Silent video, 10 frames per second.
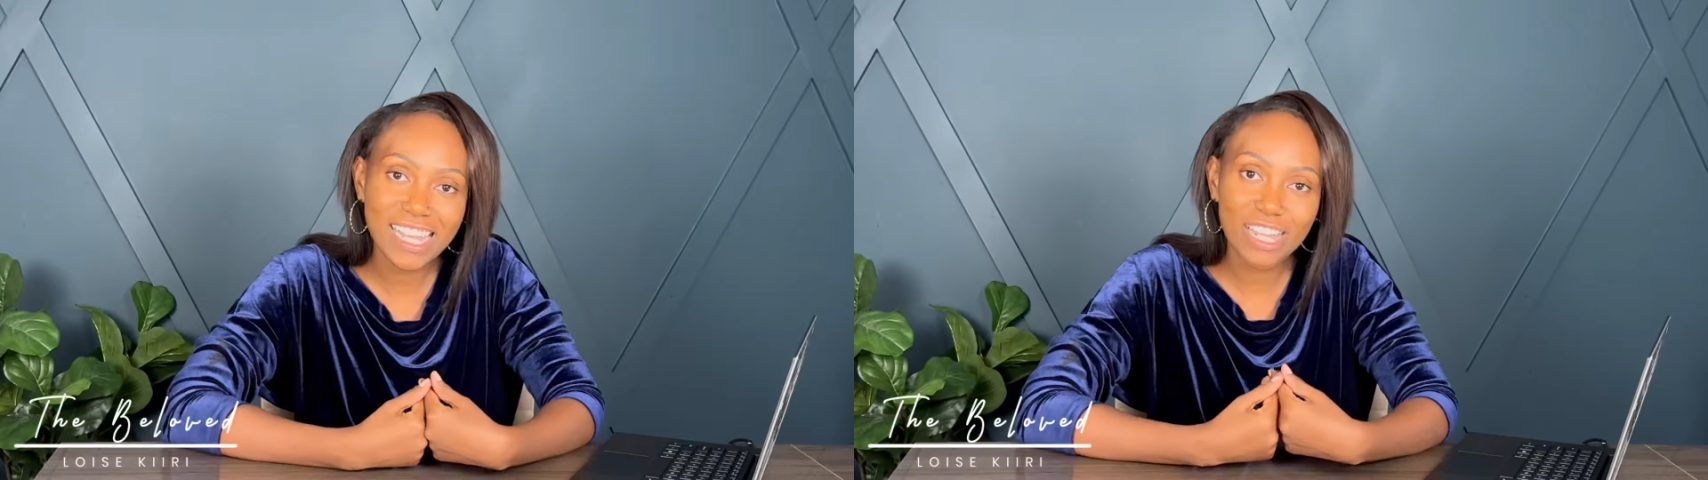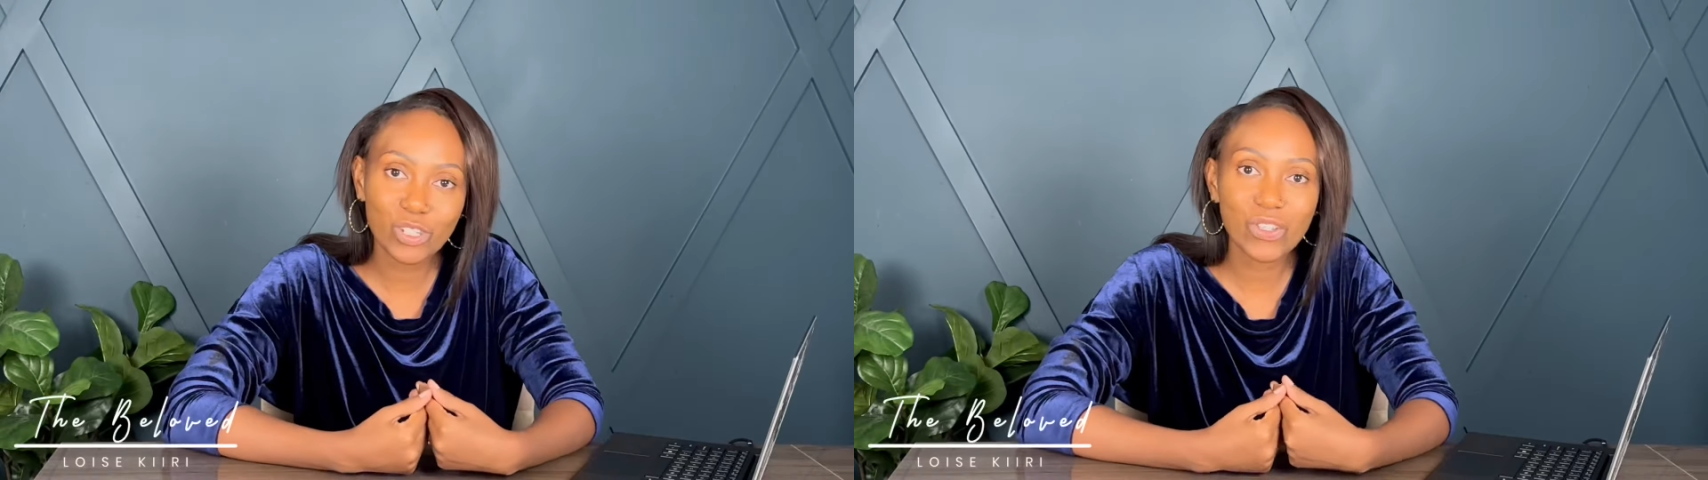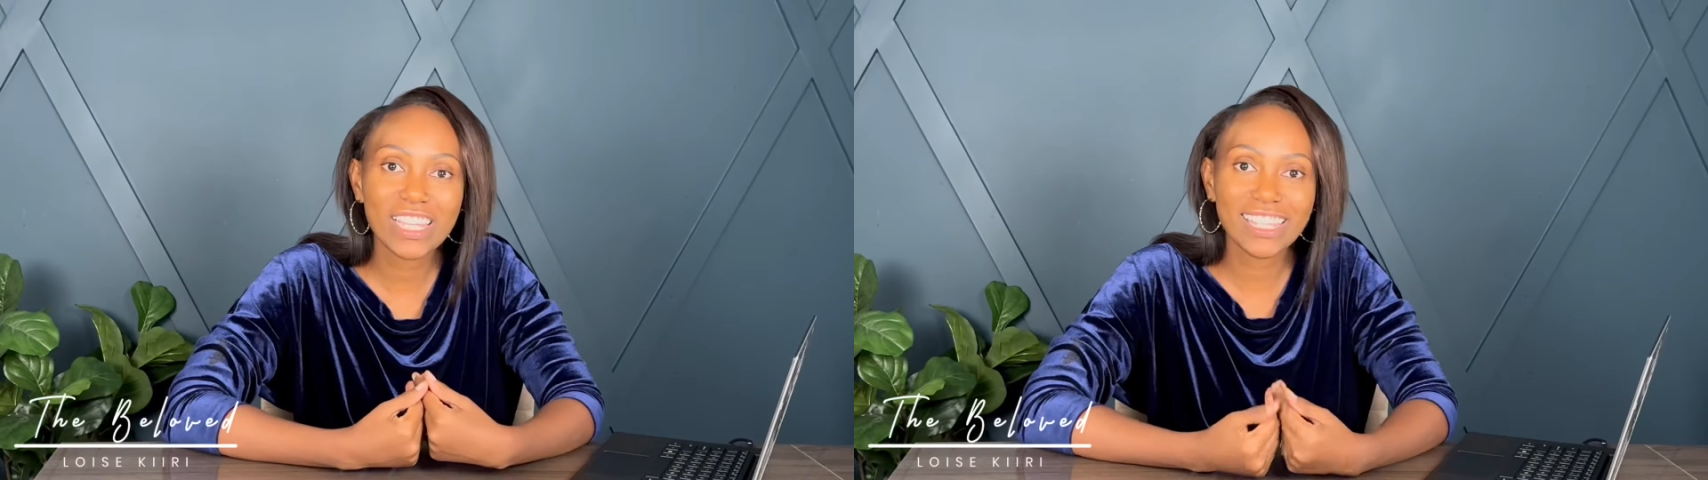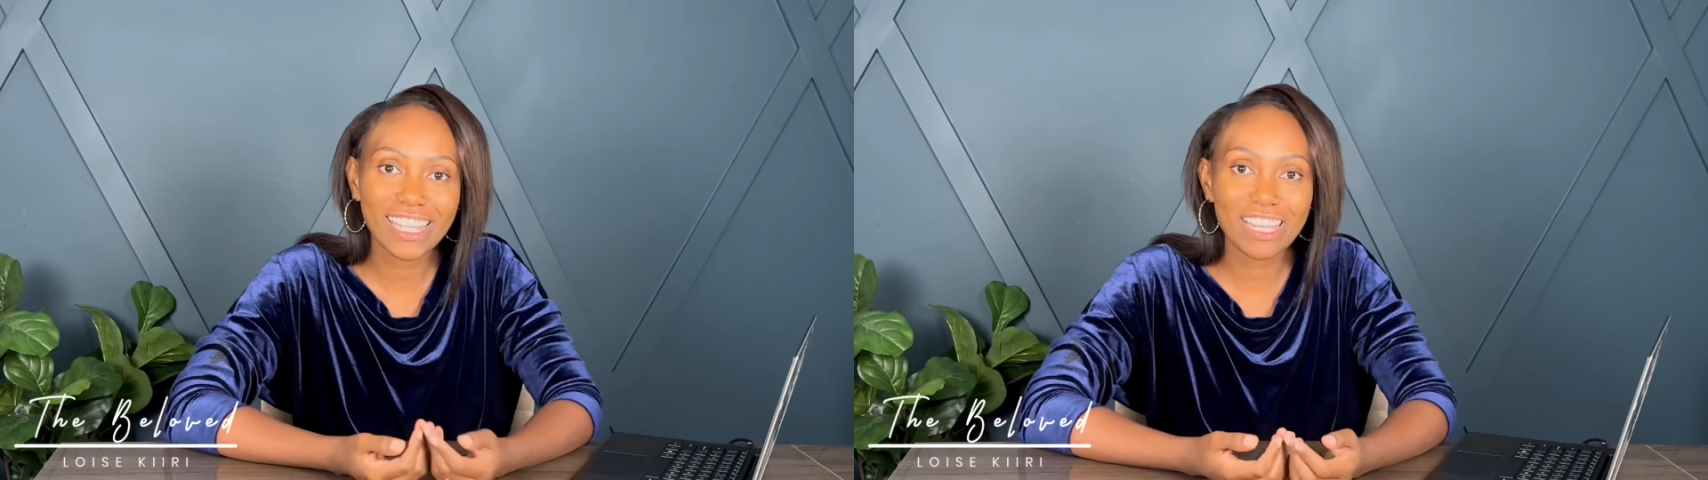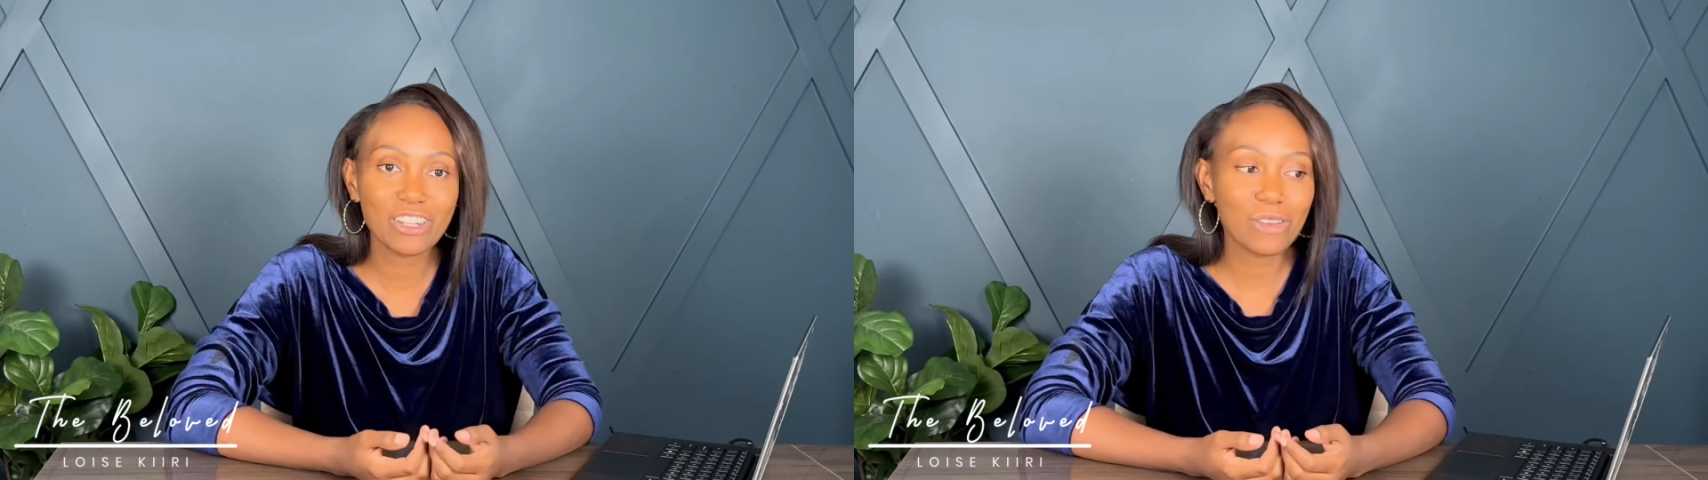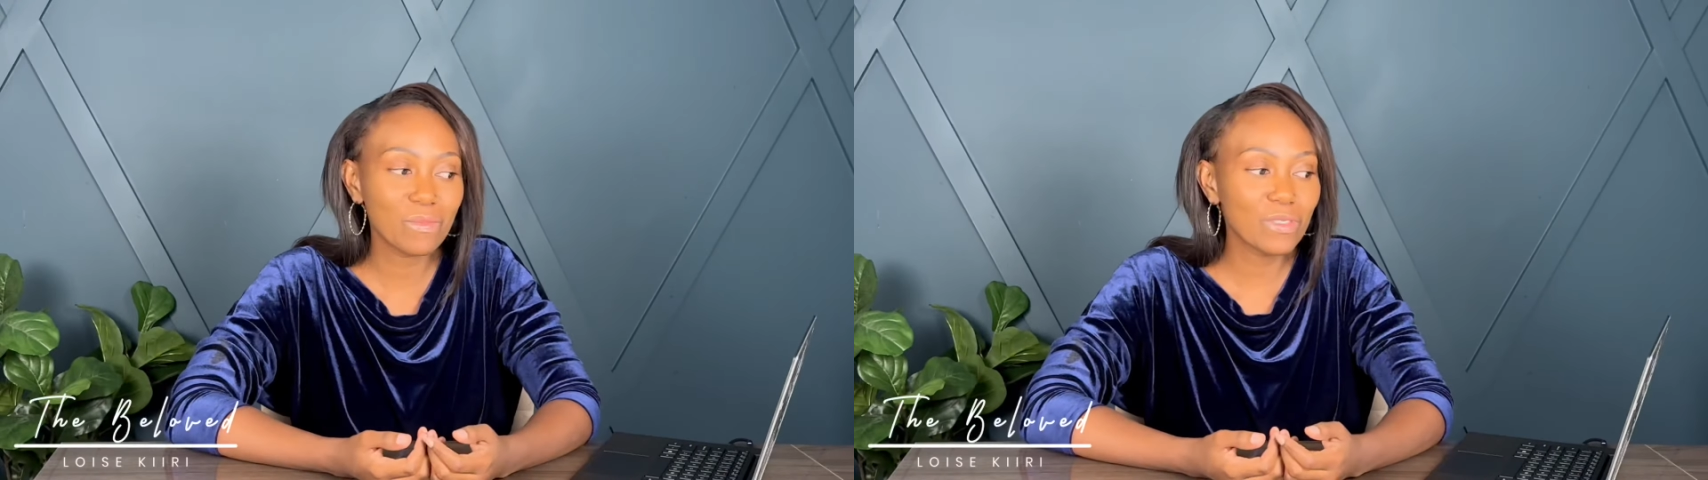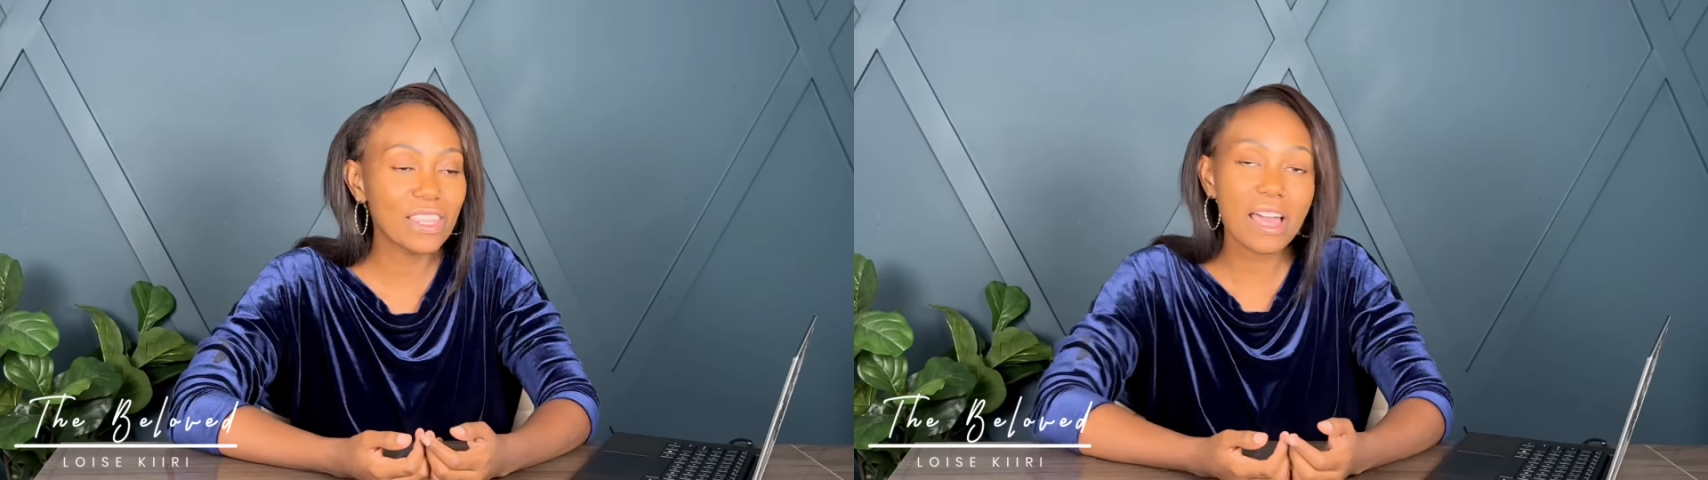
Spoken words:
into his kingdom.